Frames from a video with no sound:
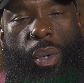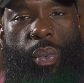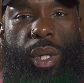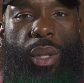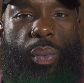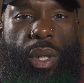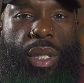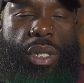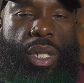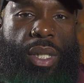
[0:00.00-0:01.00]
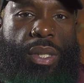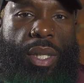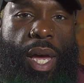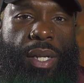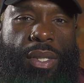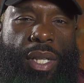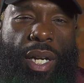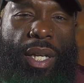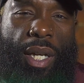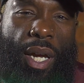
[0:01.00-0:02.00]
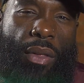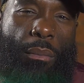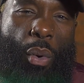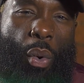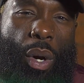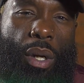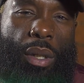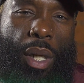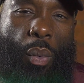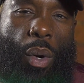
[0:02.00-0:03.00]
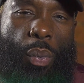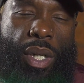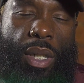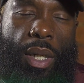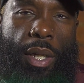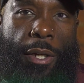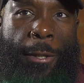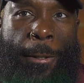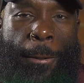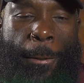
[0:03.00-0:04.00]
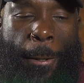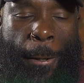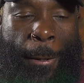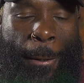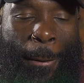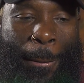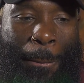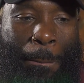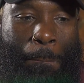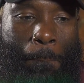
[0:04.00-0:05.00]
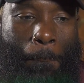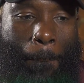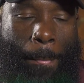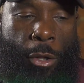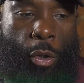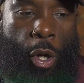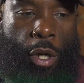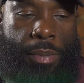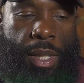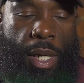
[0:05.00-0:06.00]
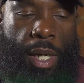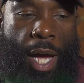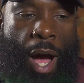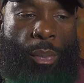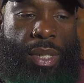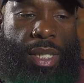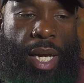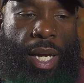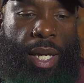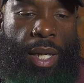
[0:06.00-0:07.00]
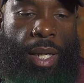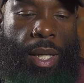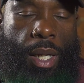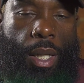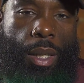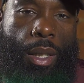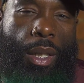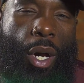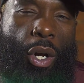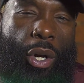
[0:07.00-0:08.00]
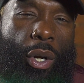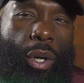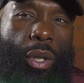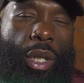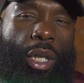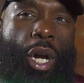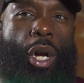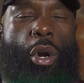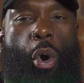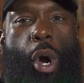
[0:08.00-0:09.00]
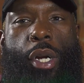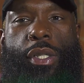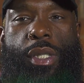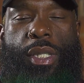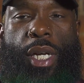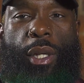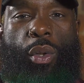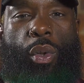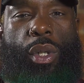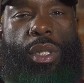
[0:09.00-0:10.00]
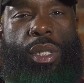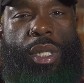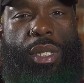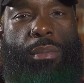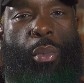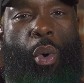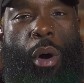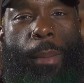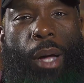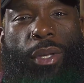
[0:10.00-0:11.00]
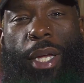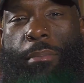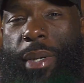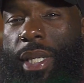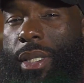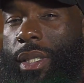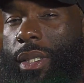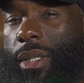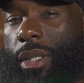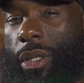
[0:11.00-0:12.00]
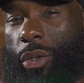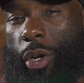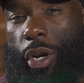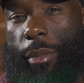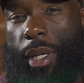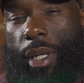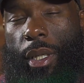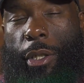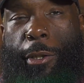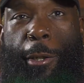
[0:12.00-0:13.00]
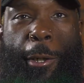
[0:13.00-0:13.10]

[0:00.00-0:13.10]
really, really just kind of sticking together more than what we did. You know what I'm saying? I would say the younger artists in St. Louis is more about their business. You know what I mean?